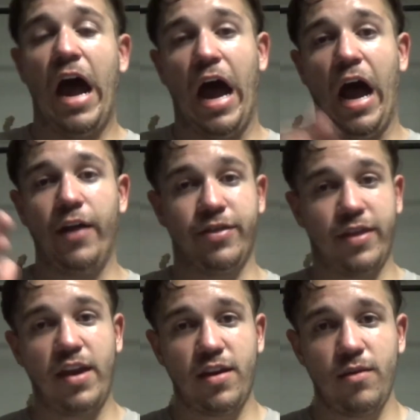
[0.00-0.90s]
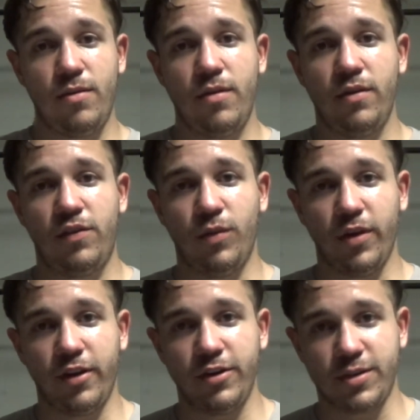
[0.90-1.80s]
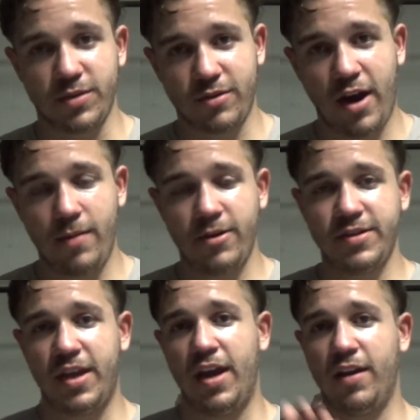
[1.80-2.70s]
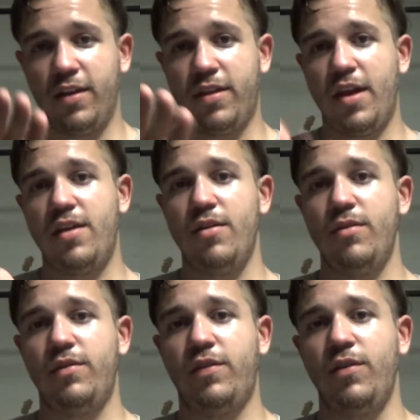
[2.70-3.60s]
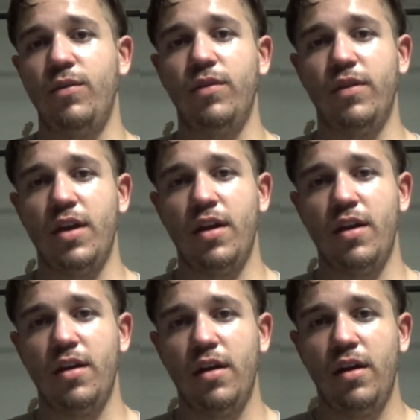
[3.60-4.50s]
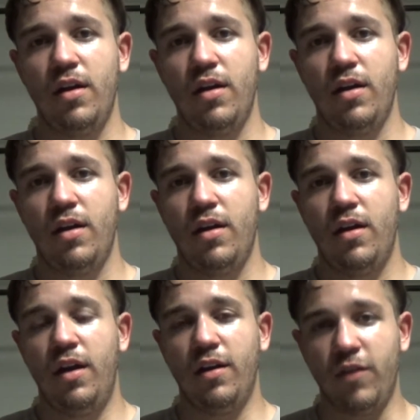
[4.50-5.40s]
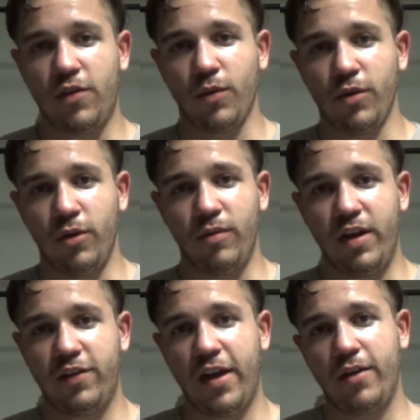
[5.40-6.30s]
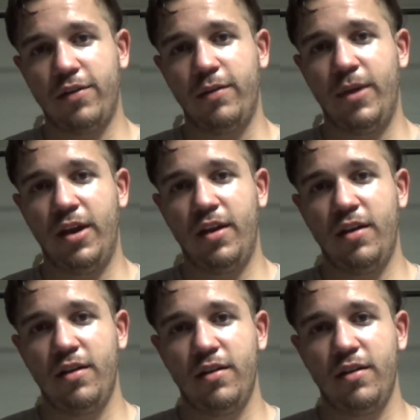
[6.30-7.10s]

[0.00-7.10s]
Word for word: Thank you to all the new subscribers, and thank you to the individual who reached out to me